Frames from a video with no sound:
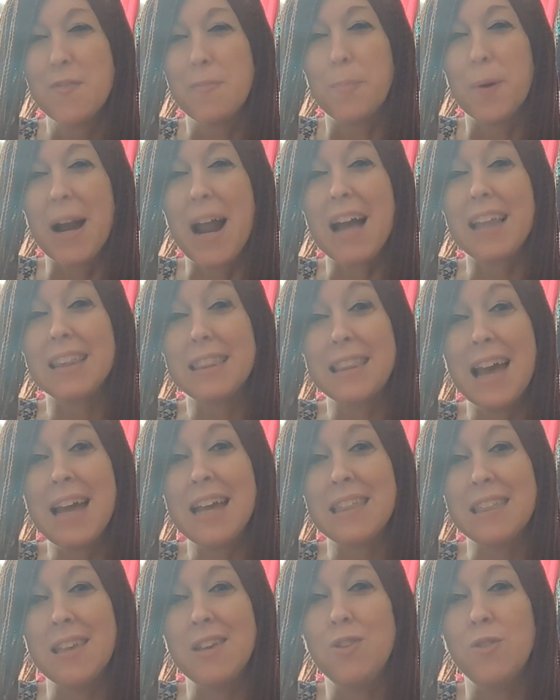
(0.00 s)
But I
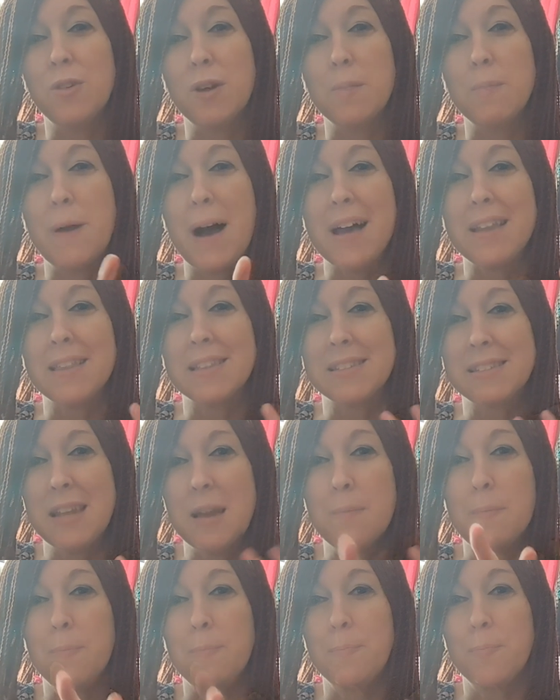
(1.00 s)
like that you could buy the
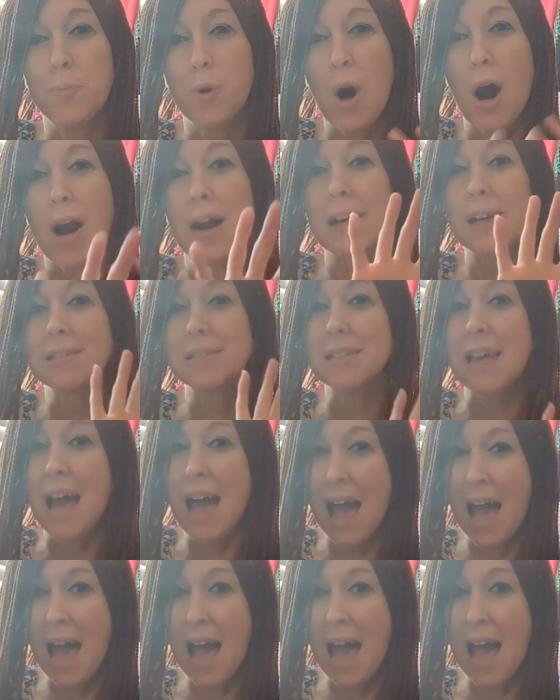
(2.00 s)
same products